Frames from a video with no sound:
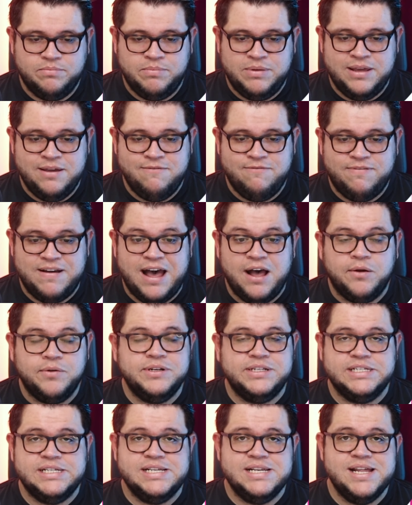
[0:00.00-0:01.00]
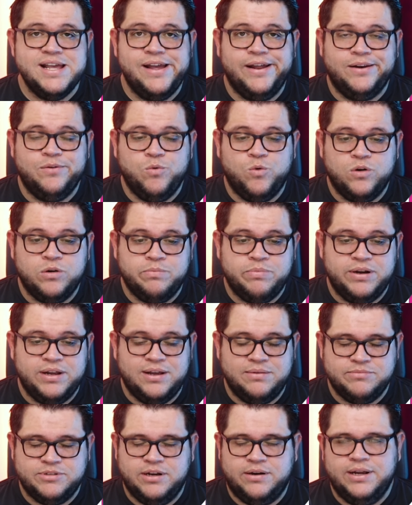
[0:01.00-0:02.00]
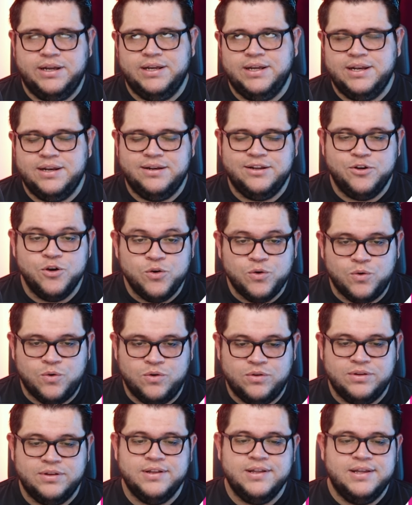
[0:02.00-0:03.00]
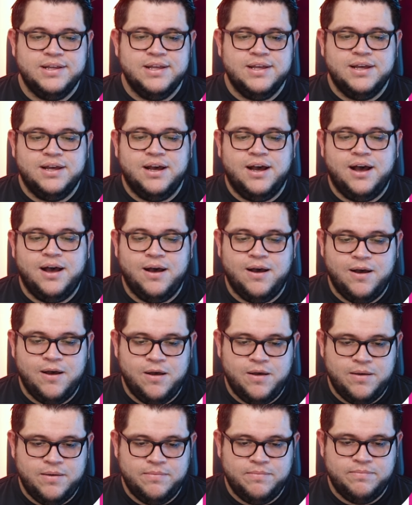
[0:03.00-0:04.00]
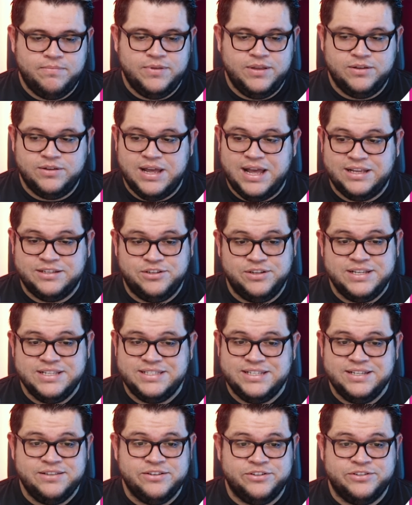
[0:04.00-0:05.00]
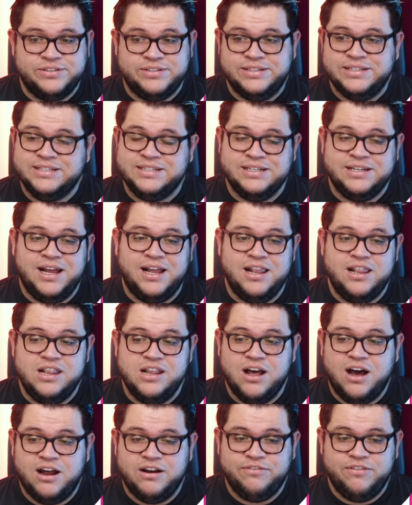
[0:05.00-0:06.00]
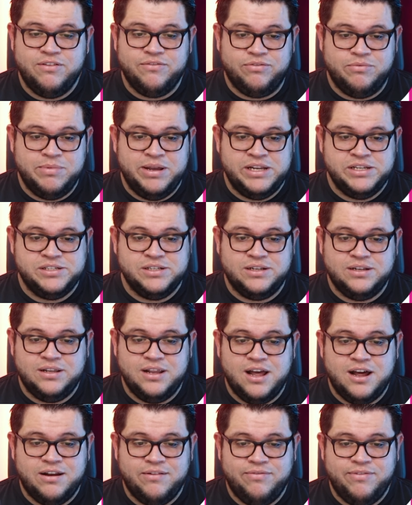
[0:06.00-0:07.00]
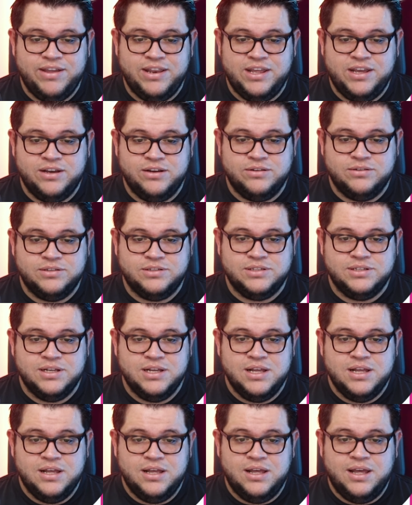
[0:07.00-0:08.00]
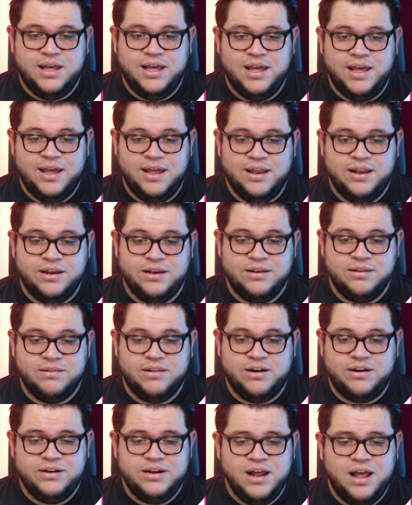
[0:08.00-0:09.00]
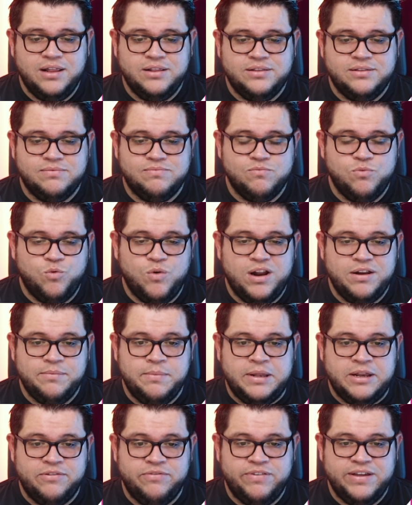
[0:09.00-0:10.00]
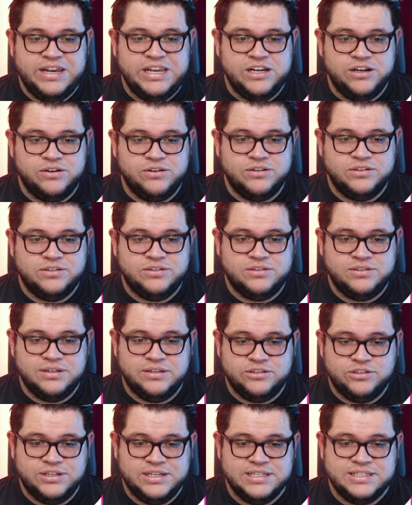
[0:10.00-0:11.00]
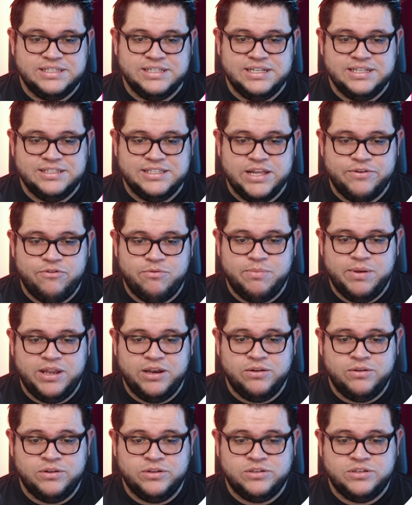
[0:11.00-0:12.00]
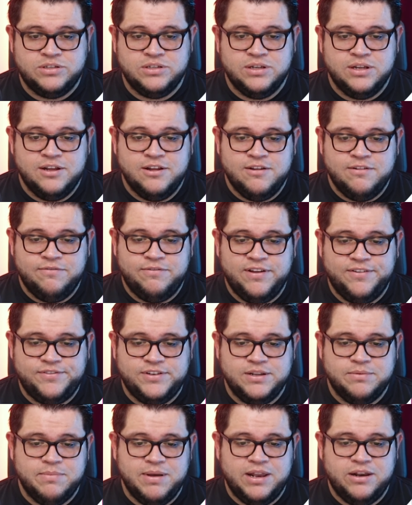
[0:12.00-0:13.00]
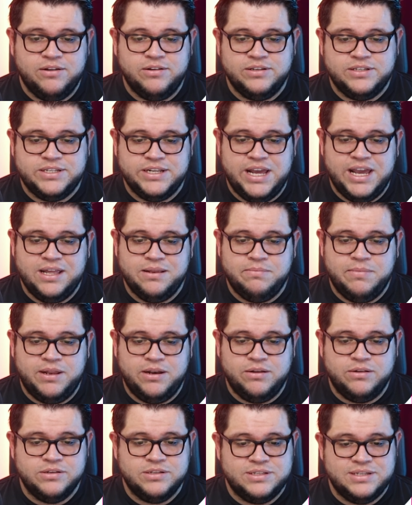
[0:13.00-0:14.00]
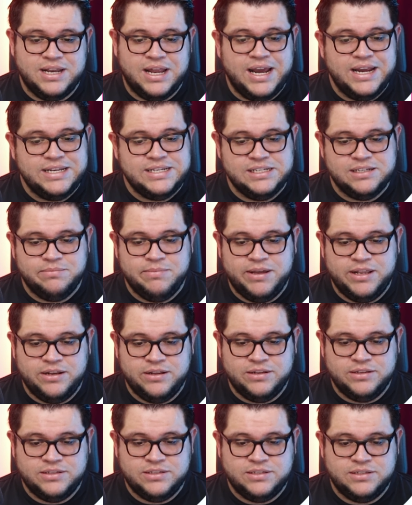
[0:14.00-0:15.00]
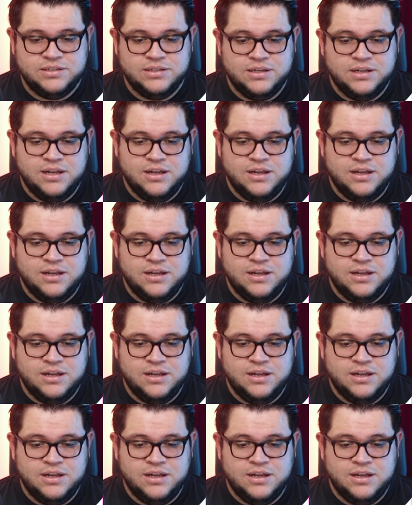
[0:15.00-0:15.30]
be found in Google. As you can see, there's a lot of information, a lot of videos, and they're not 1 minute videos. As you can see, 7 minutes, 15 minutes, 8 minutes, 19 minutes.